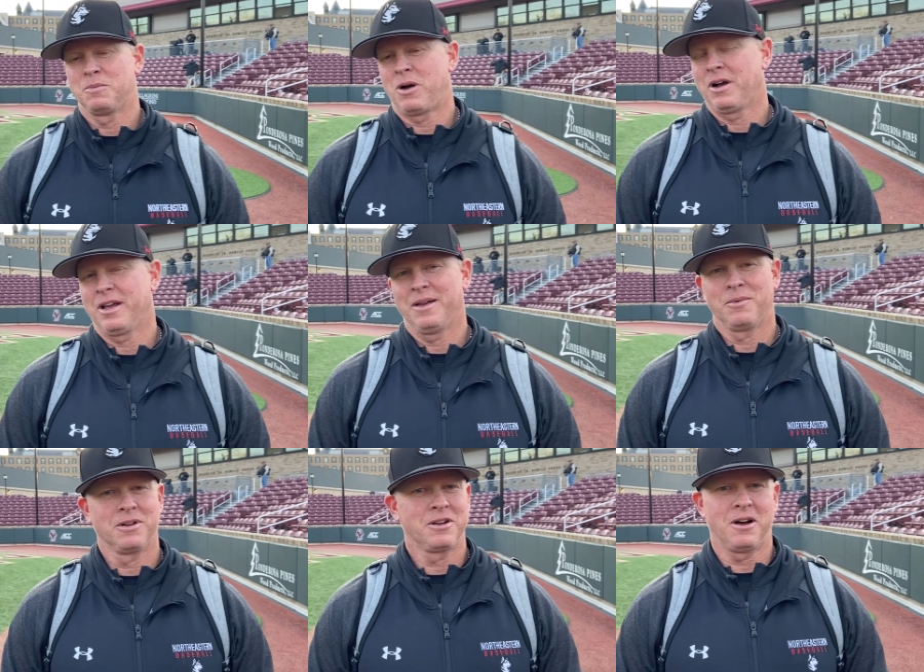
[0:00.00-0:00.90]
Good ball
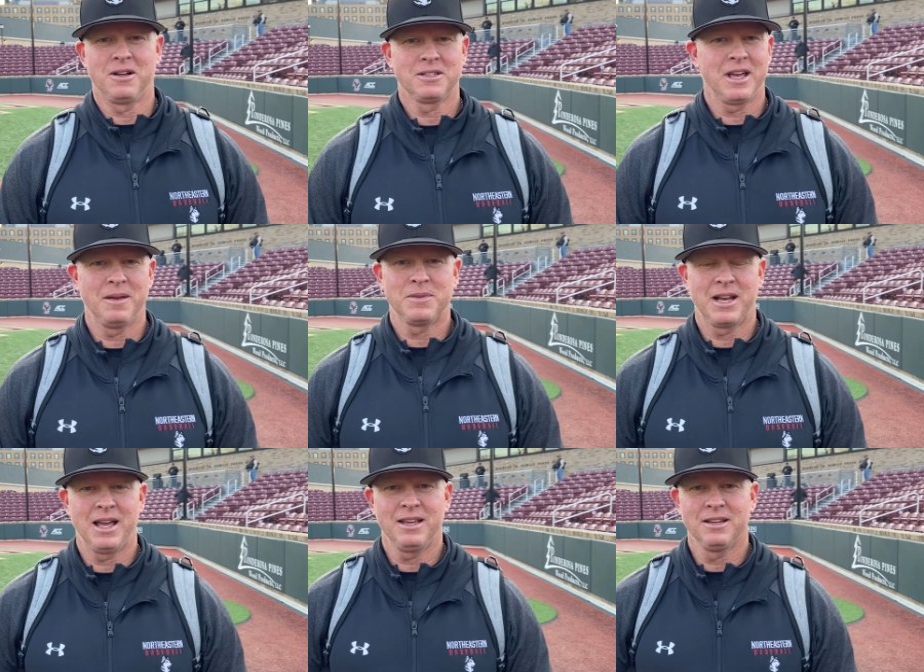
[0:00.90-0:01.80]
game, good college game
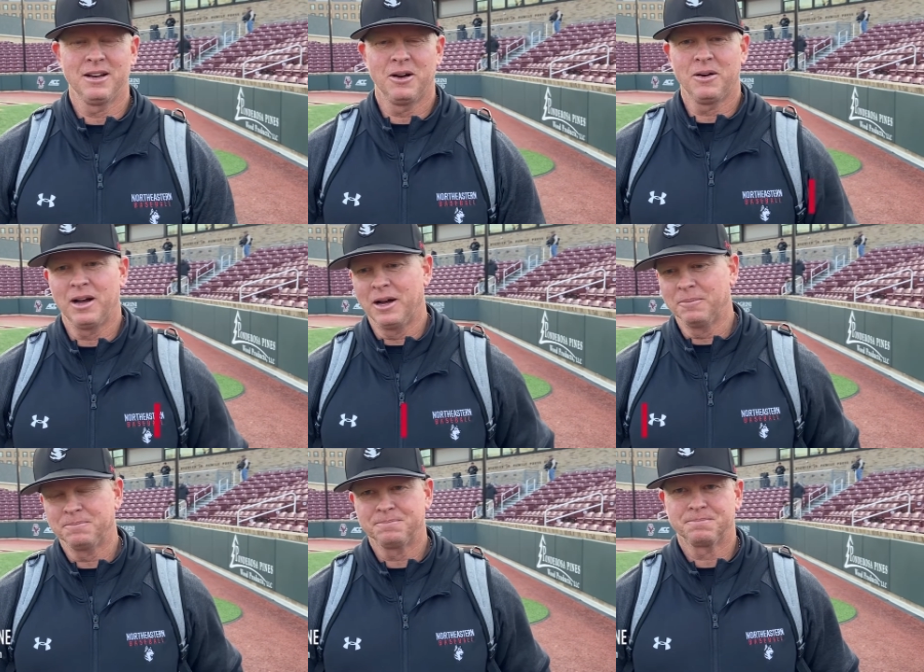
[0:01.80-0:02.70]
today. You know,
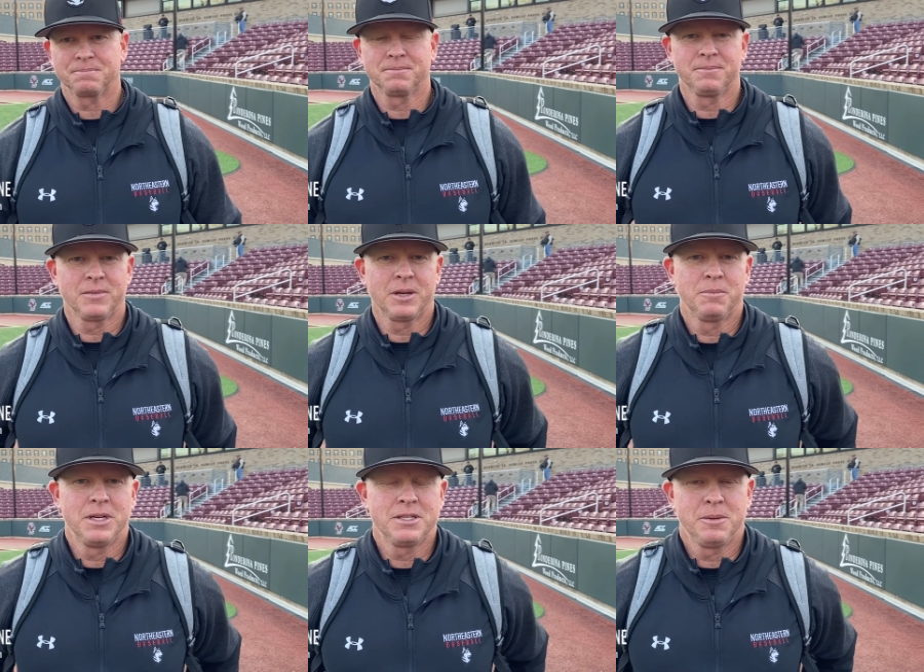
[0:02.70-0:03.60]
um,
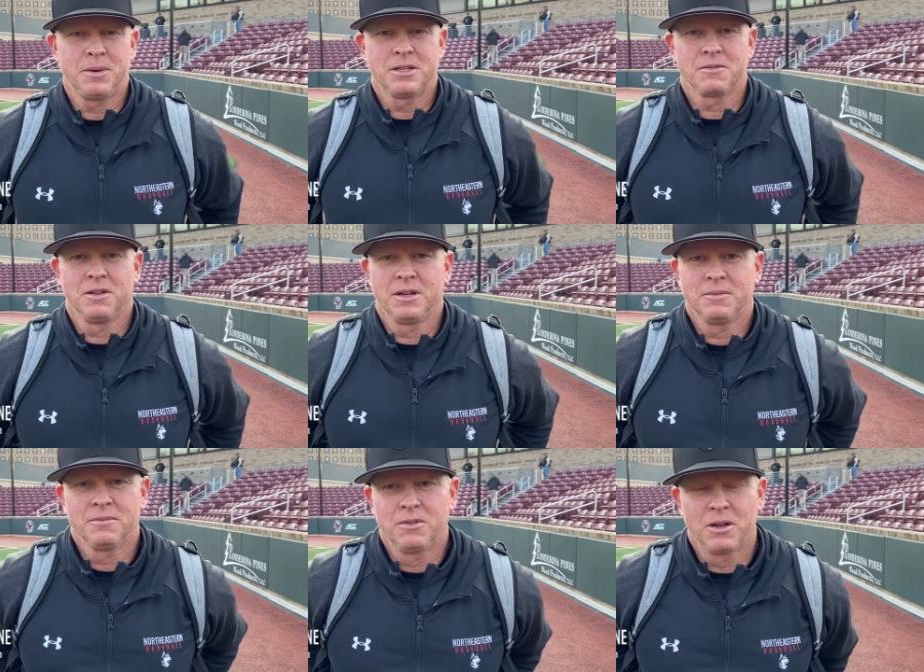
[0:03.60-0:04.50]
BC pitched really,
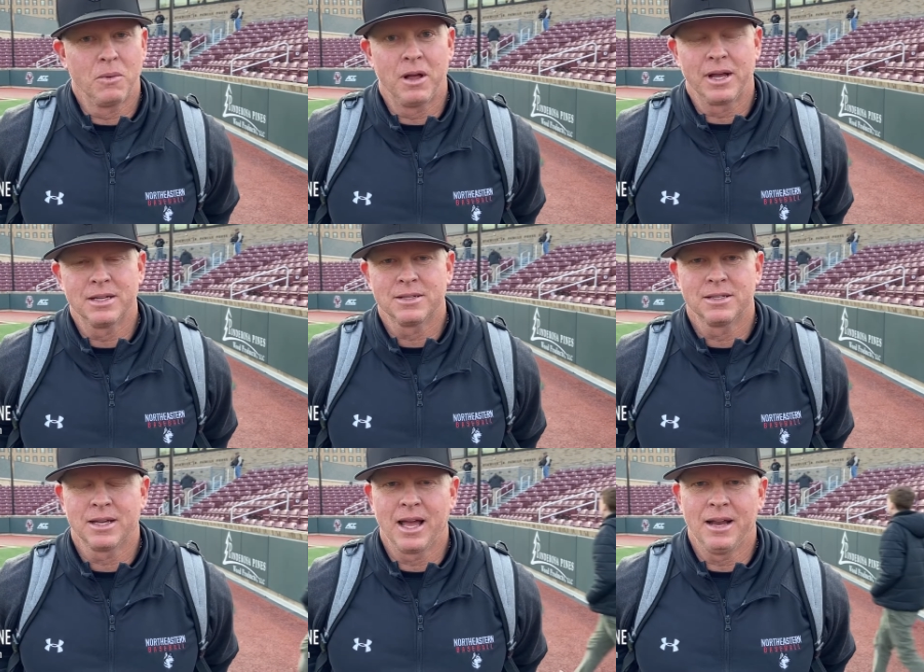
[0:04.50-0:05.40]
really well against
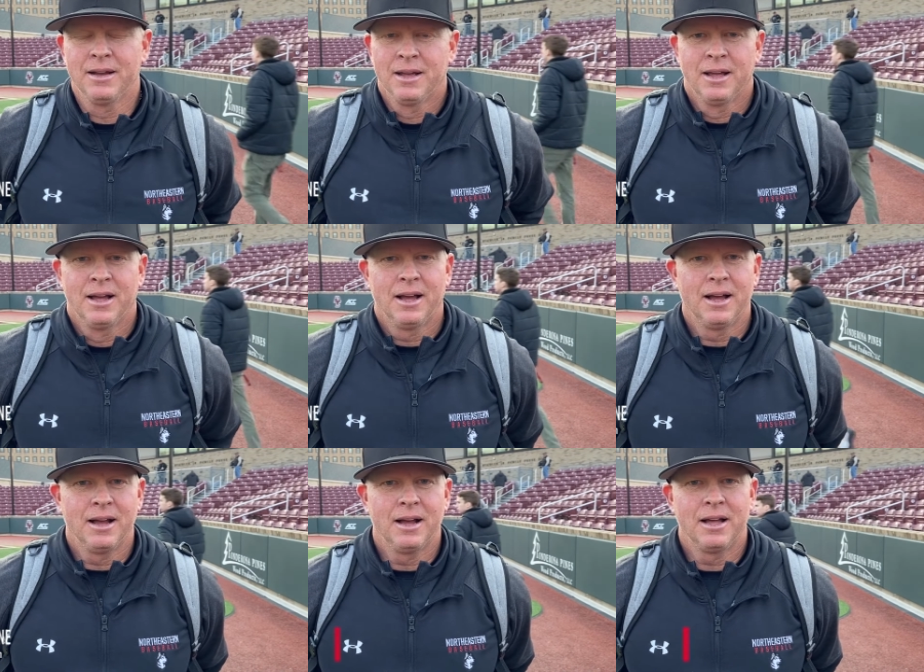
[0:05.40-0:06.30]
us again.
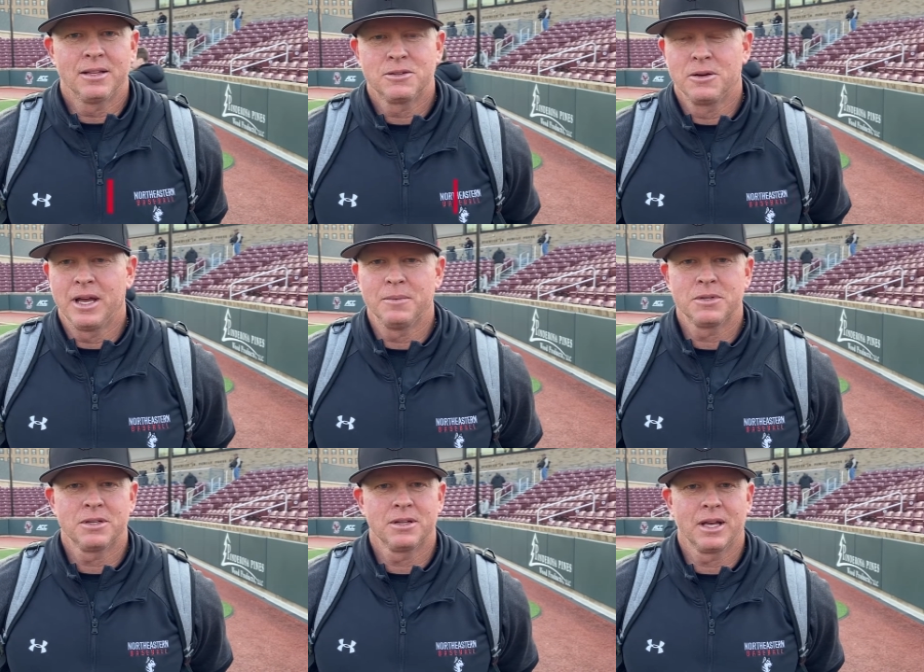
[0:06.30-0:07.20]
Uh, it's two
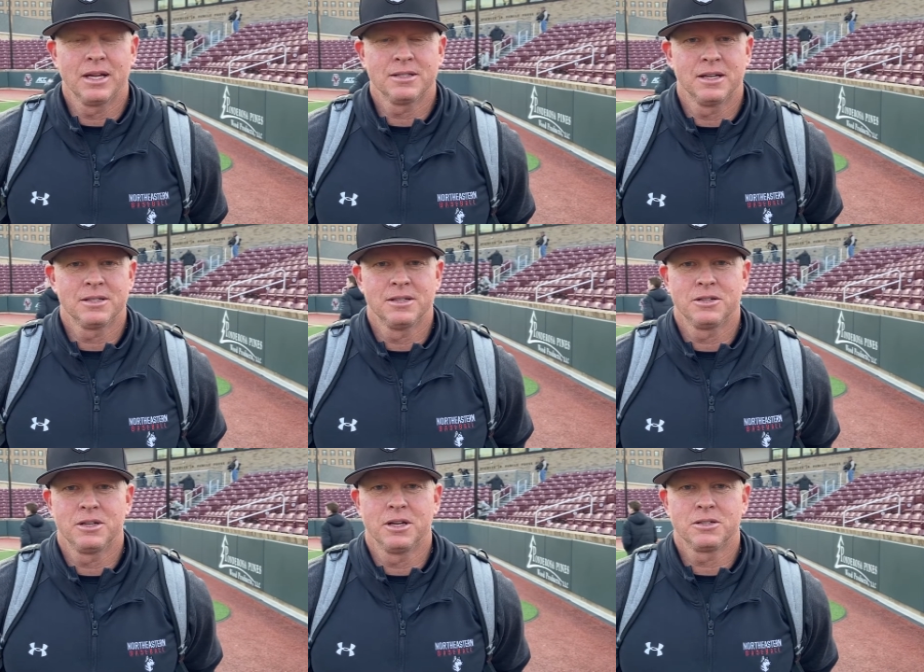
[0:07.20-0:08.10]
games against us
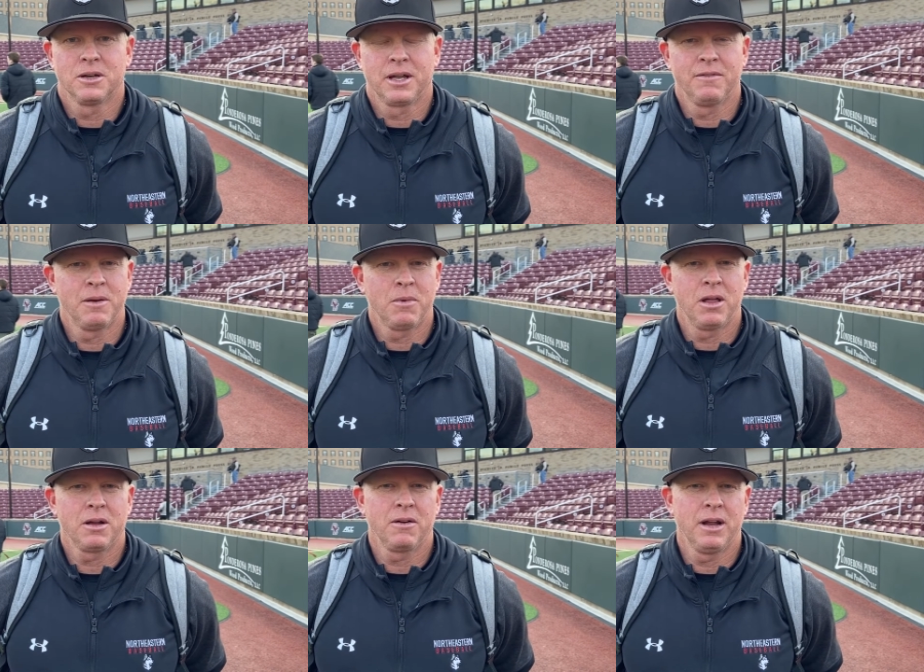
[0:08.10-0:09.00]
this year, so give them
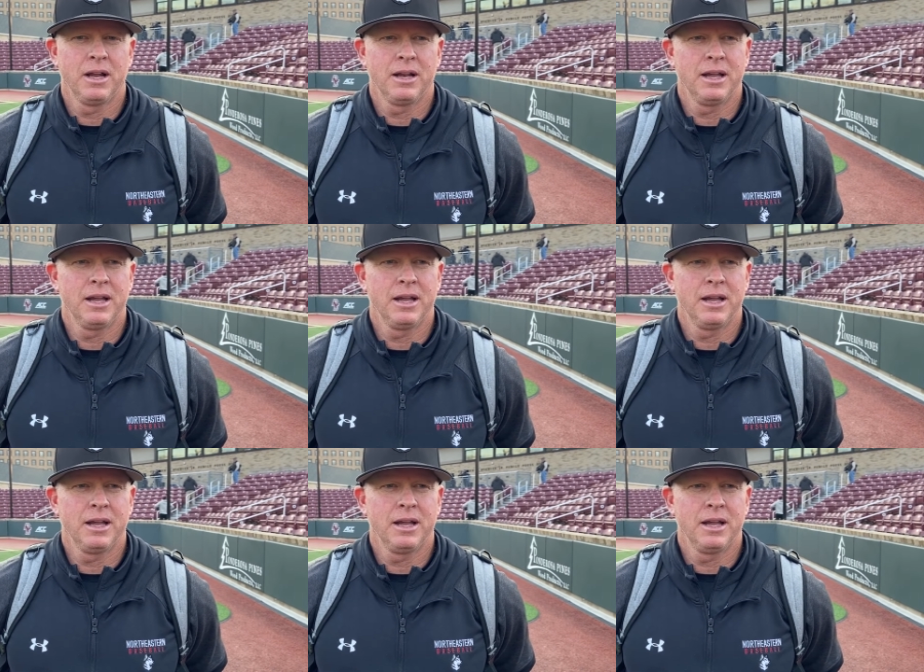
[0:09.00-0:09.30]
all the credit.